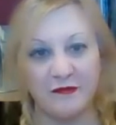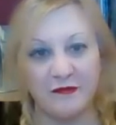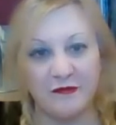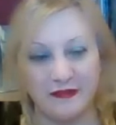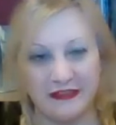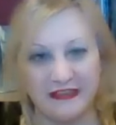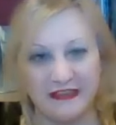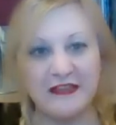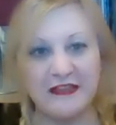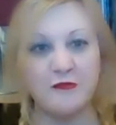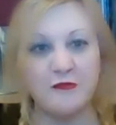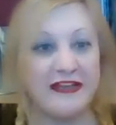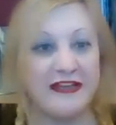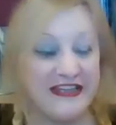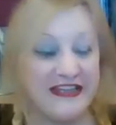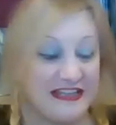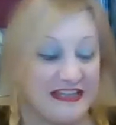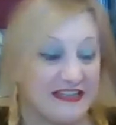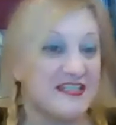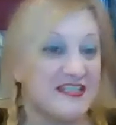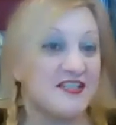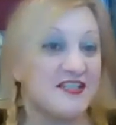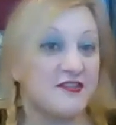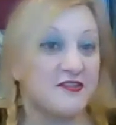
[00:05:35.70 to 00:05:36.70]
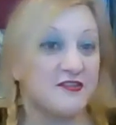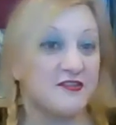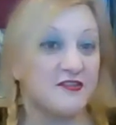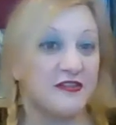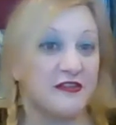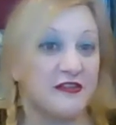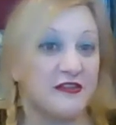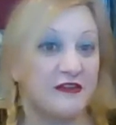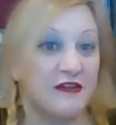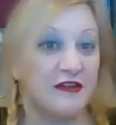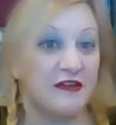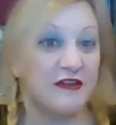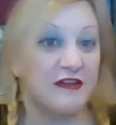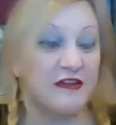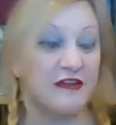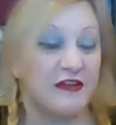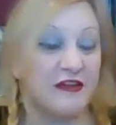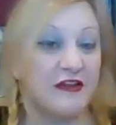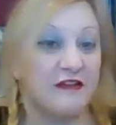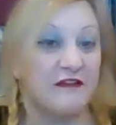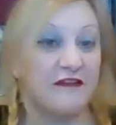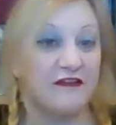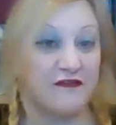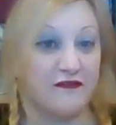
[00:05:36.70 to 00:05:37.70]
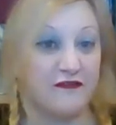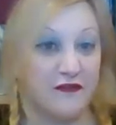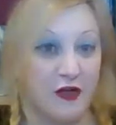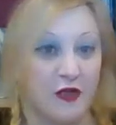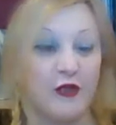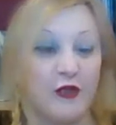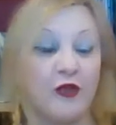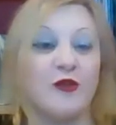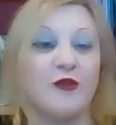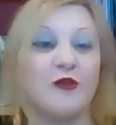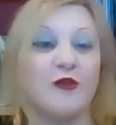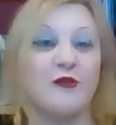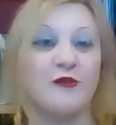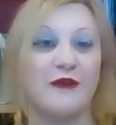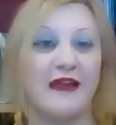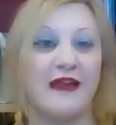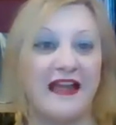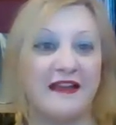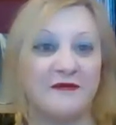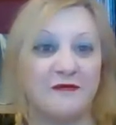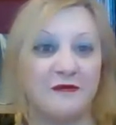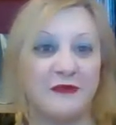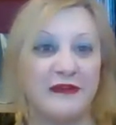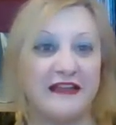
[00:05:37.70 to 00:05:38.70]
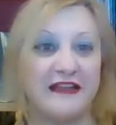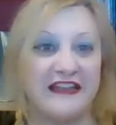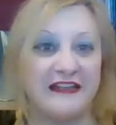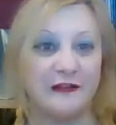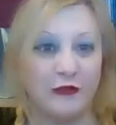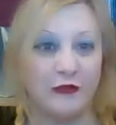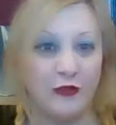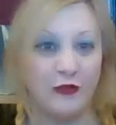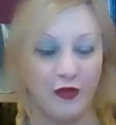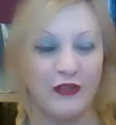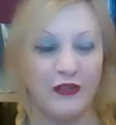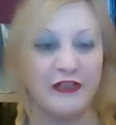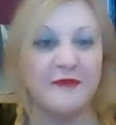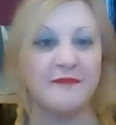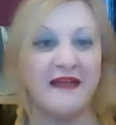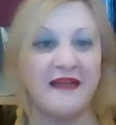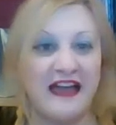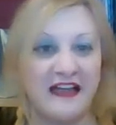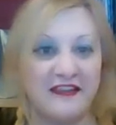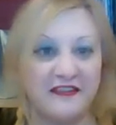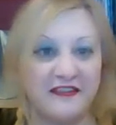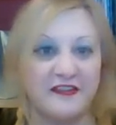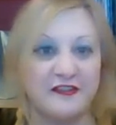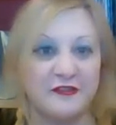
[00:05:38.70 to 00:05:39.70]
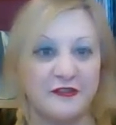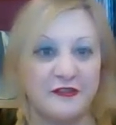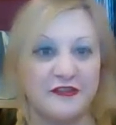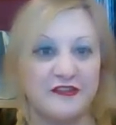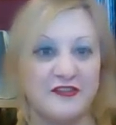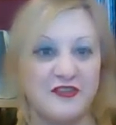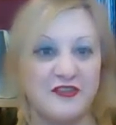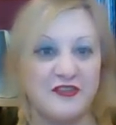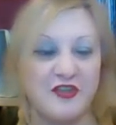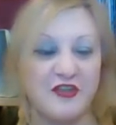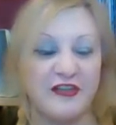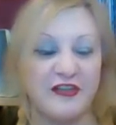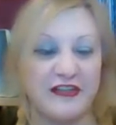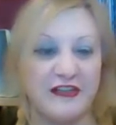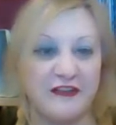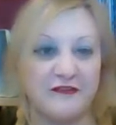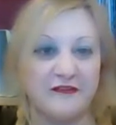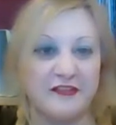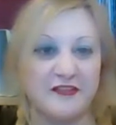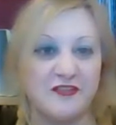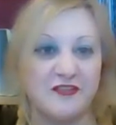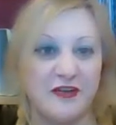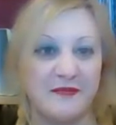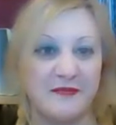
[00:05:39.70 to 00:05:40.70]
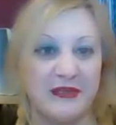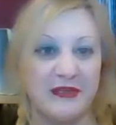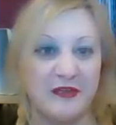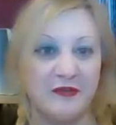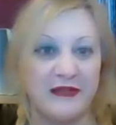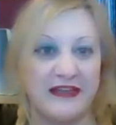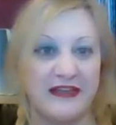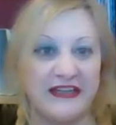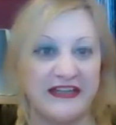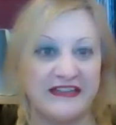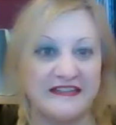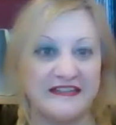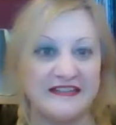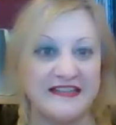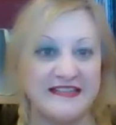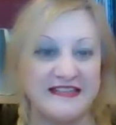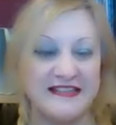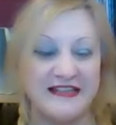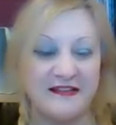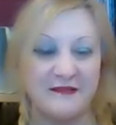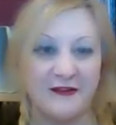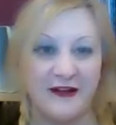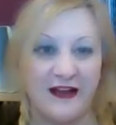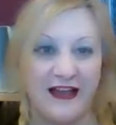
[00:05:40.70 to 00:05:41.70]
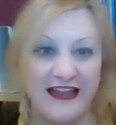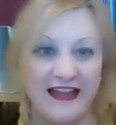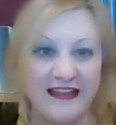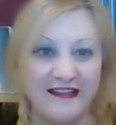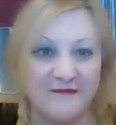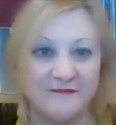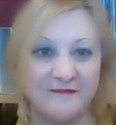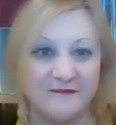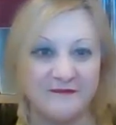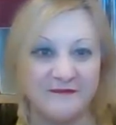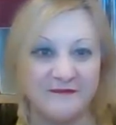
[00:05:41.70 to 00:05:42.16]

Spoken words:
really we get to follow and we learn about through the journey of the Drummer Queens. Is that right?